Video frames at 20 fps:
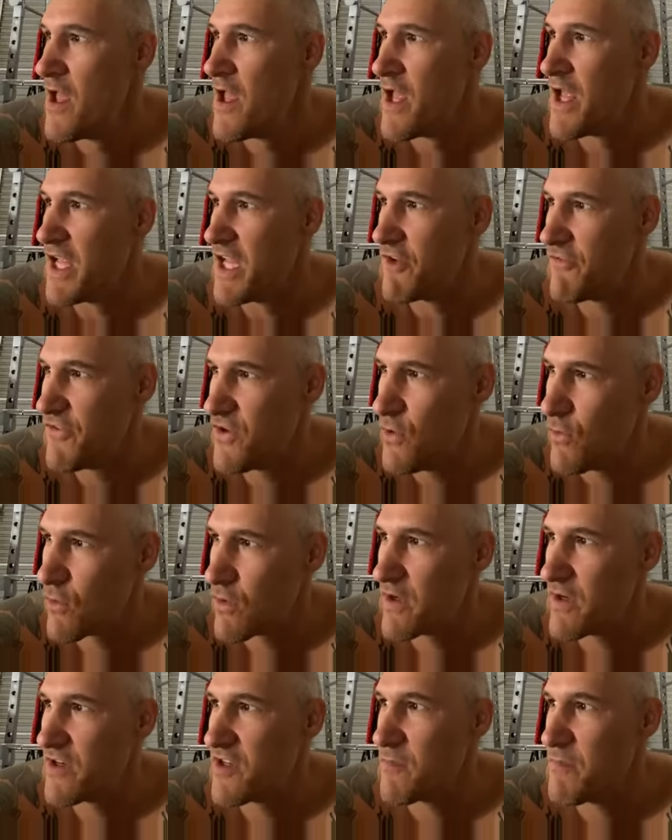If you
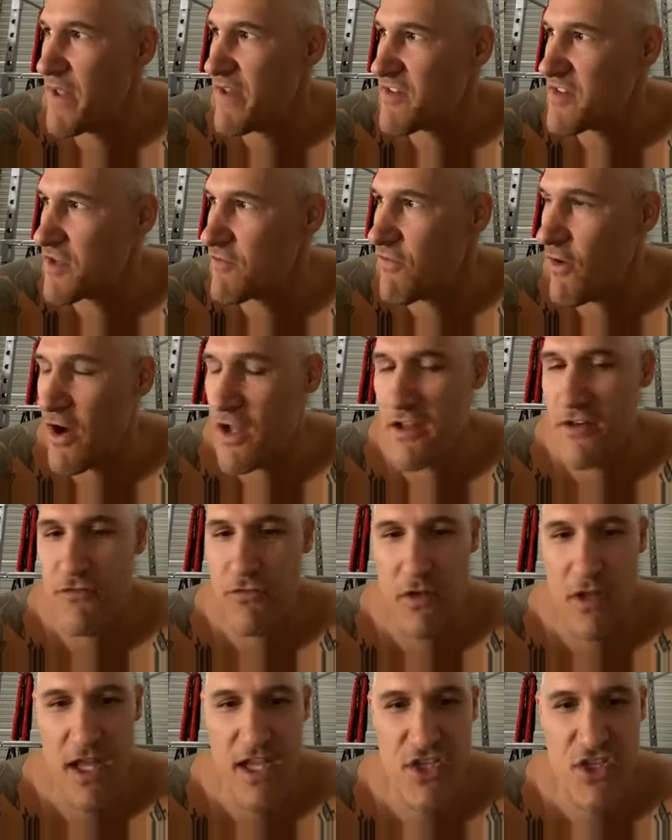are in a domestic violence
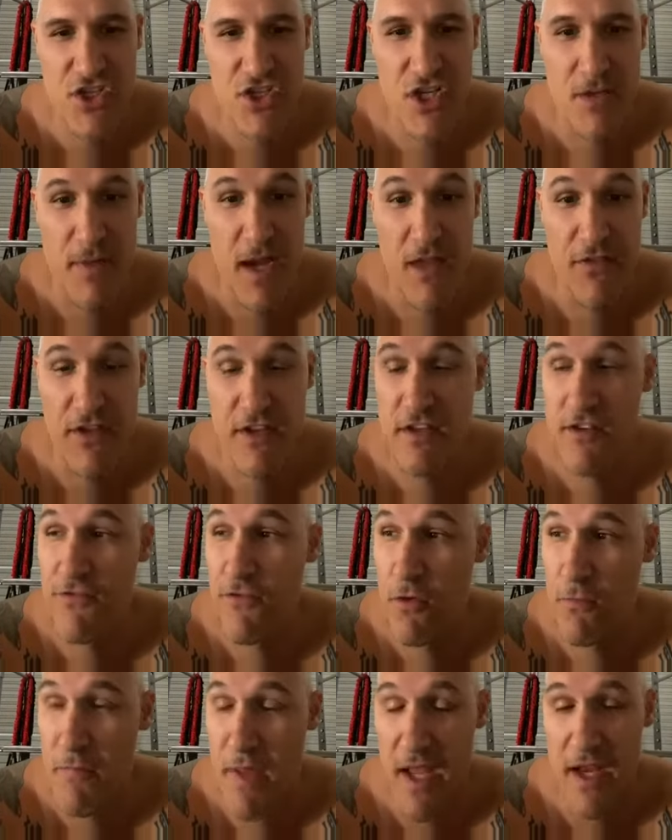relationship, and this is
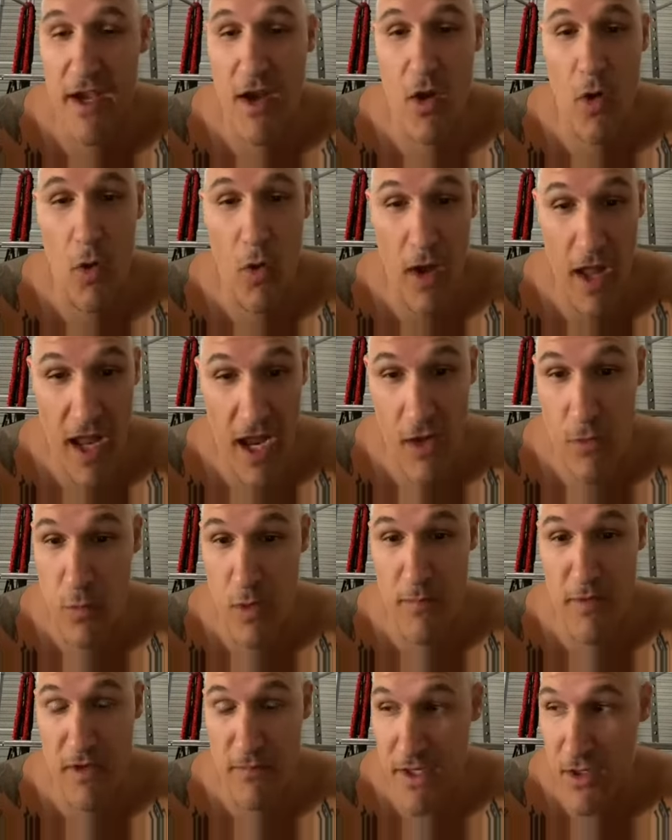for men and
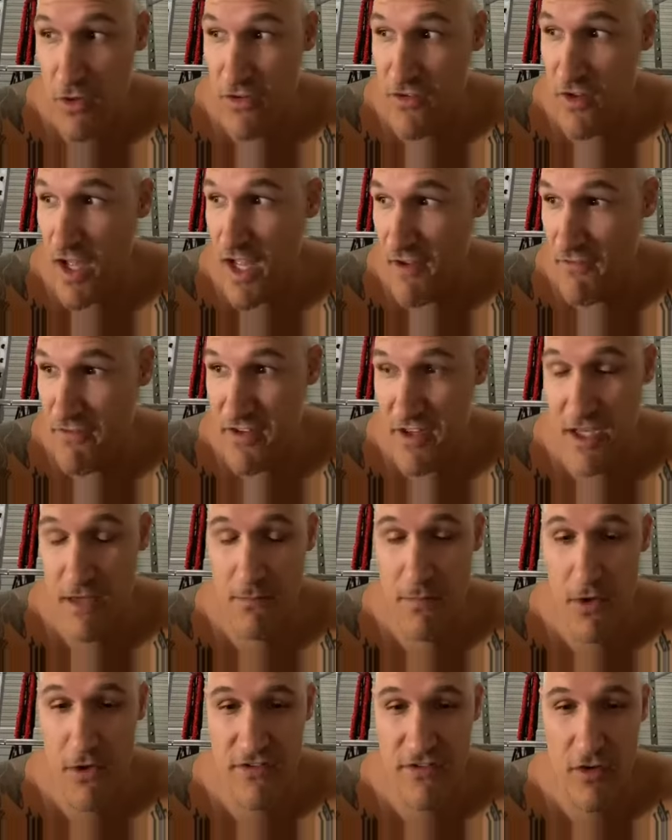women, because I have seen
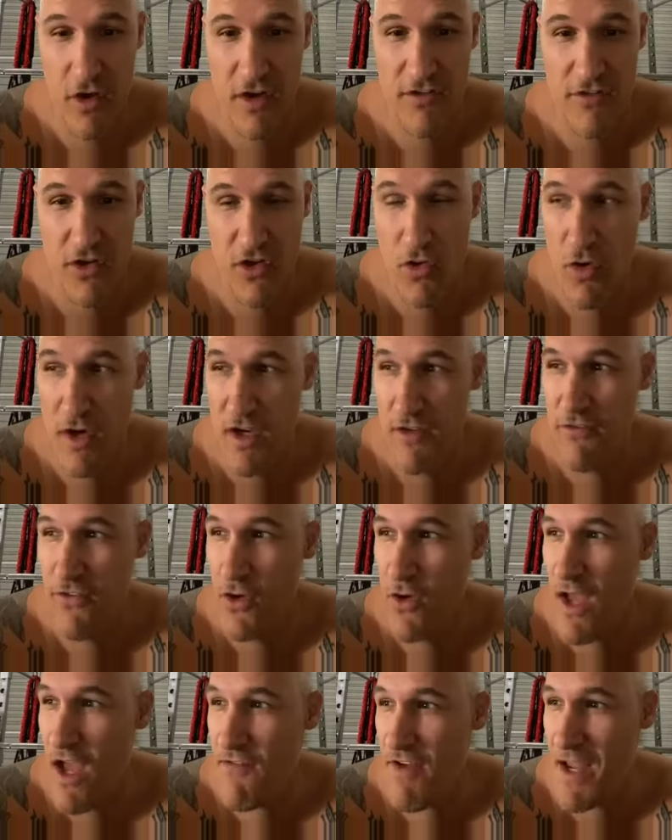both sides of the coin, if
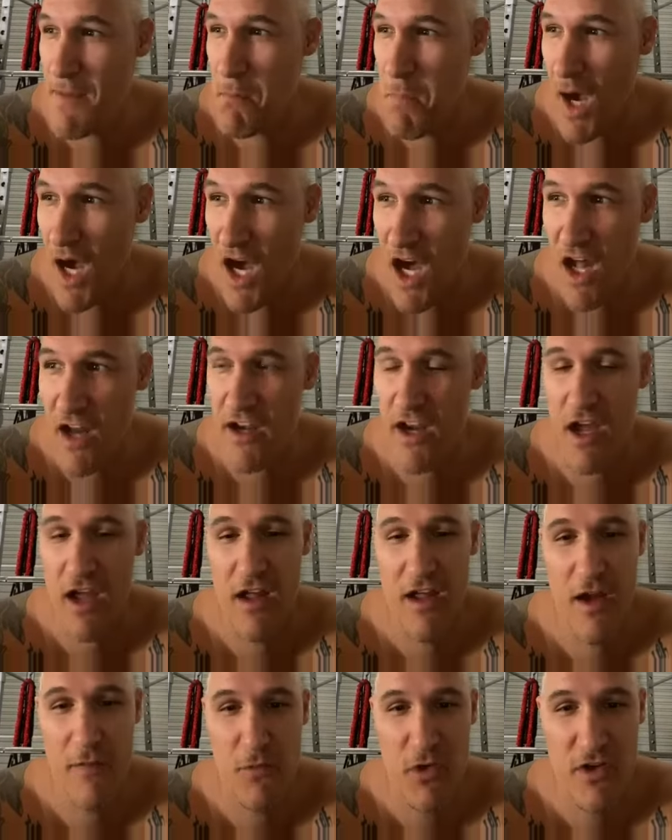you have a partner,
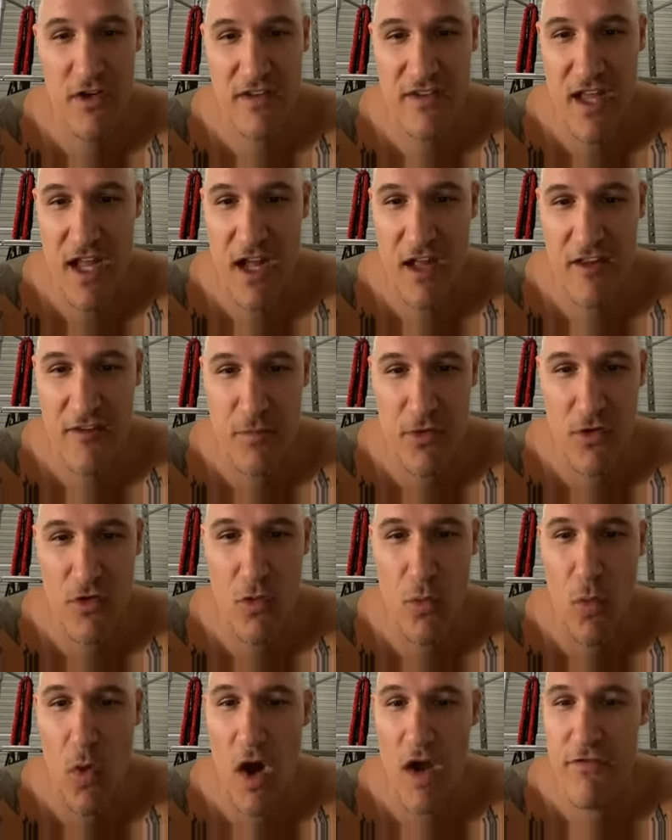I'm not going to say a husband or
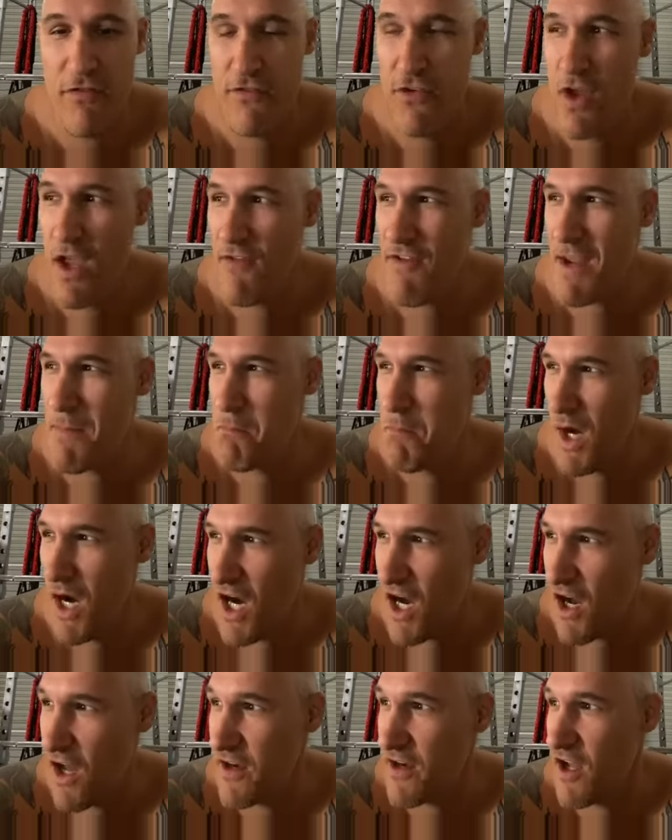a wife, if you have a
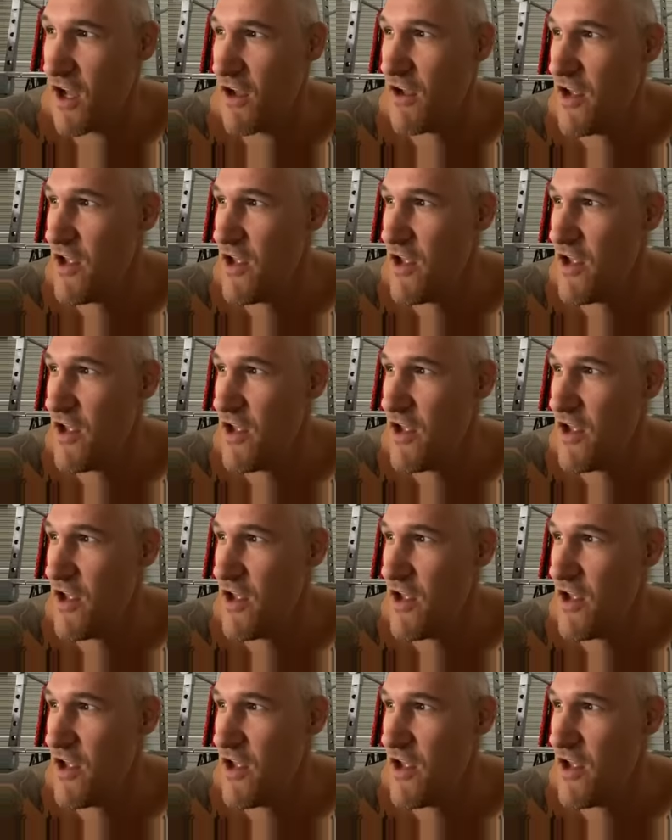partner